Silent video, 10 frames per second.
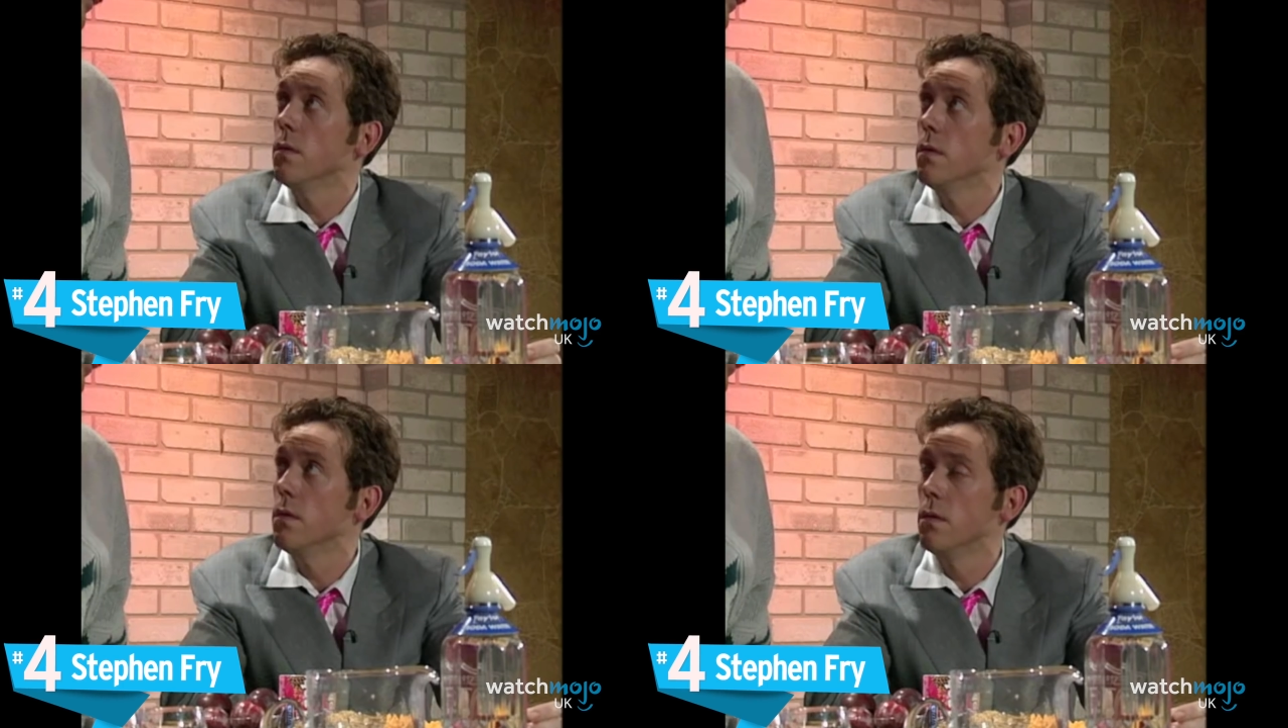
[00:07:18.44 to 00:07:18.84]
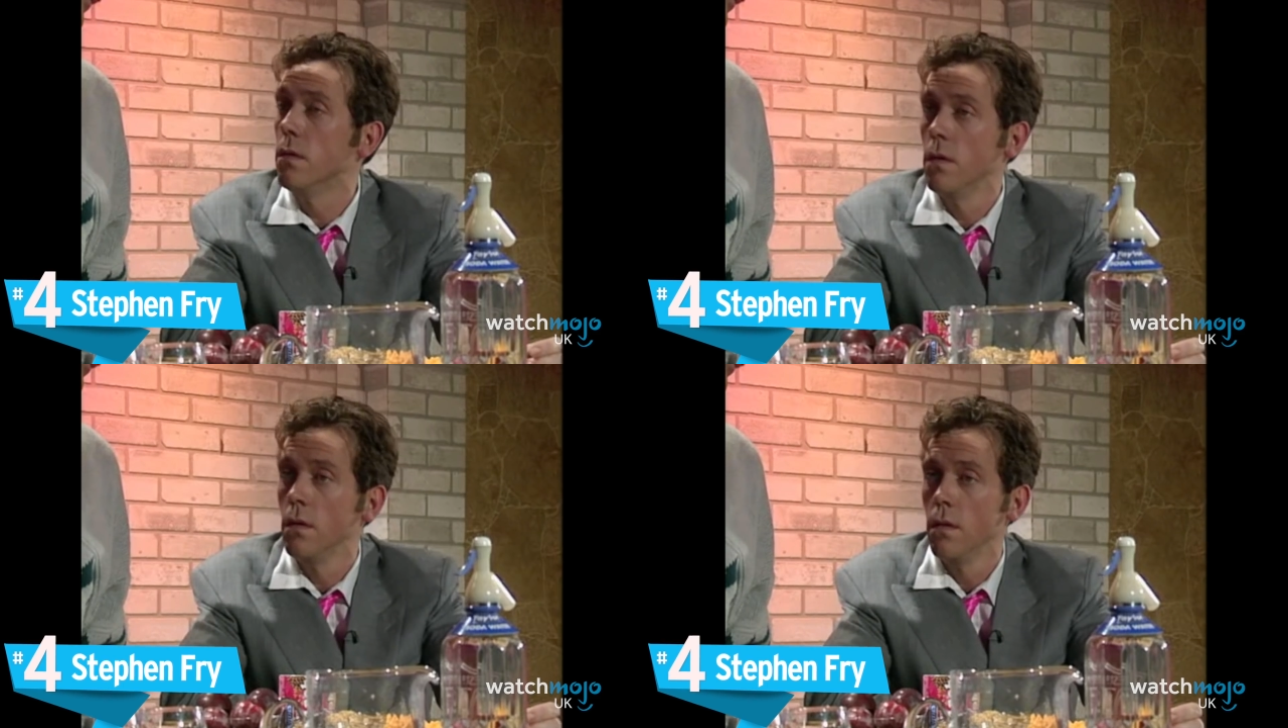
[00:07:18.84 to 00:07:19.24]
Far
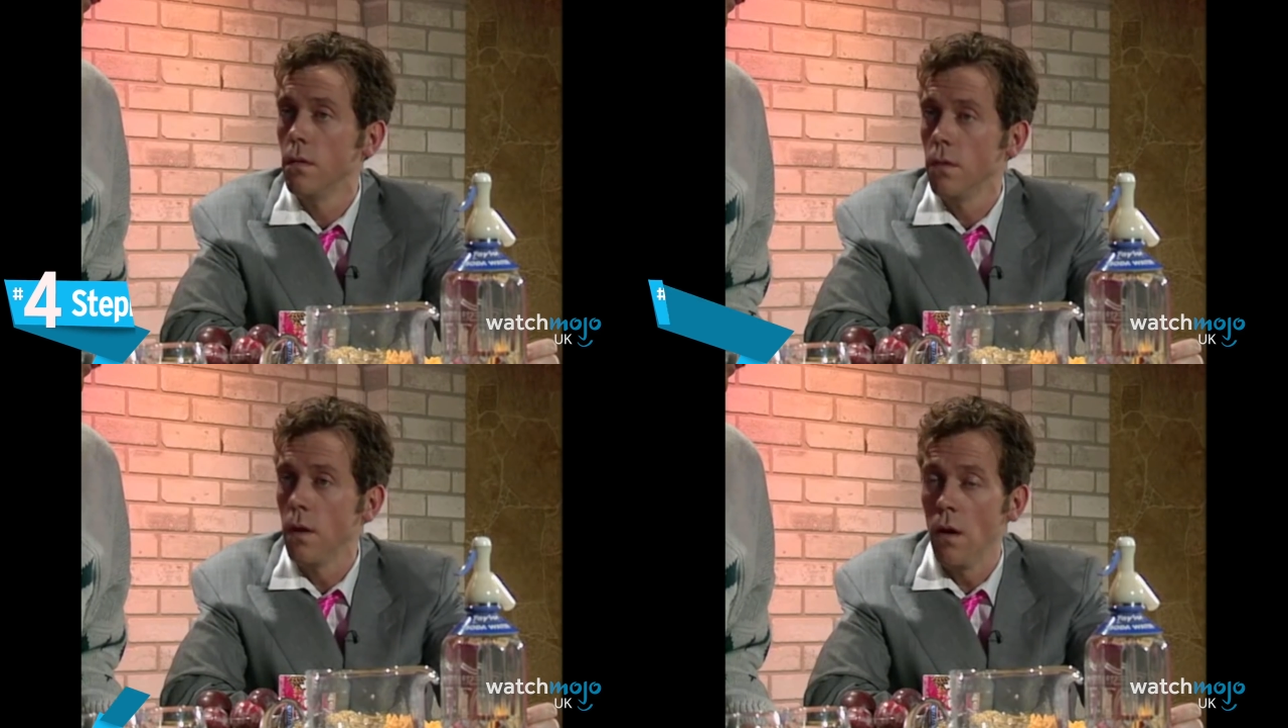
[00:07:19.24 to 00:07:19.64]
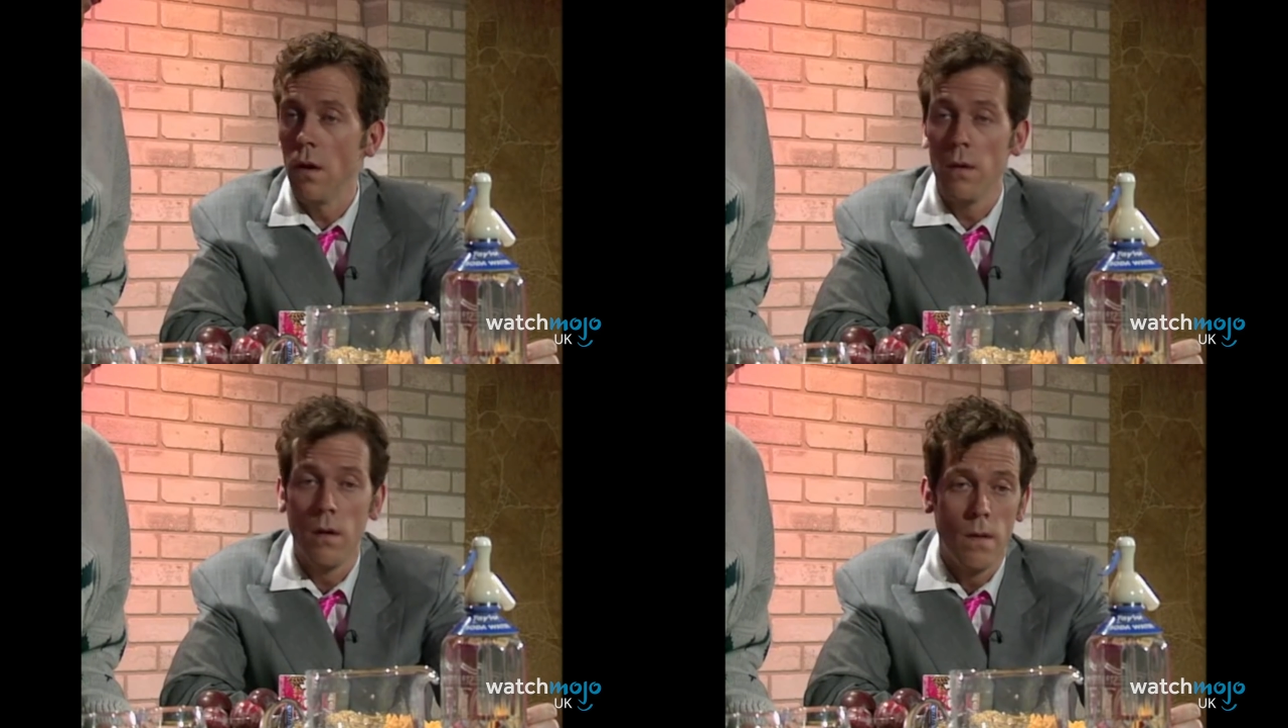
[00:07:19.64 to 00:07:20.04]
from being a
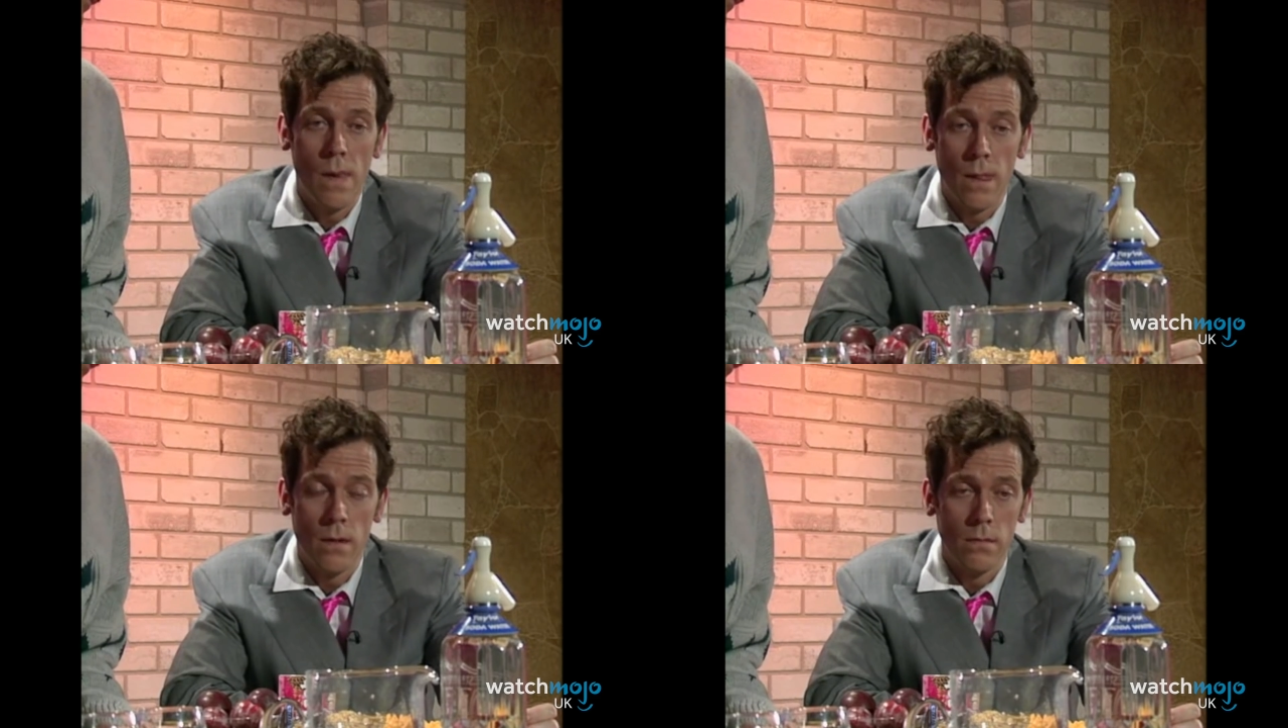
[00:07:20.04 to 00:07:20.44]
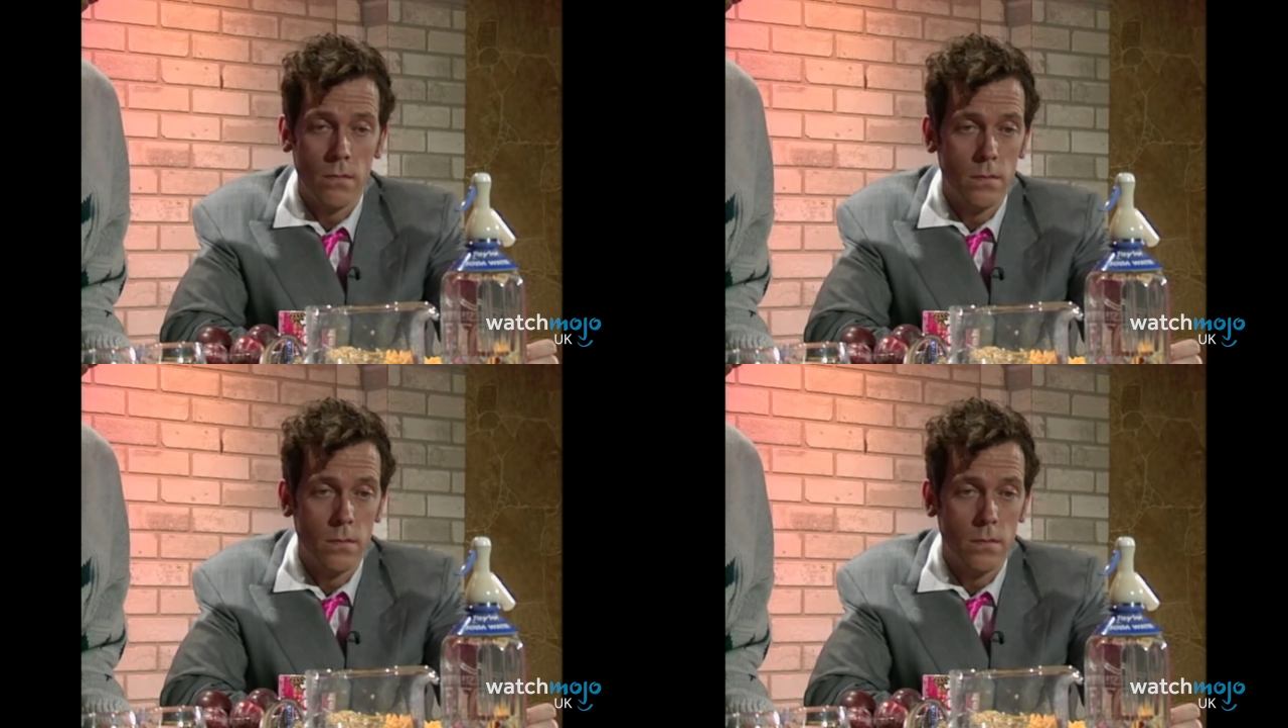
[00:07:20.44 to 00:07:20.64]
one-trick pony,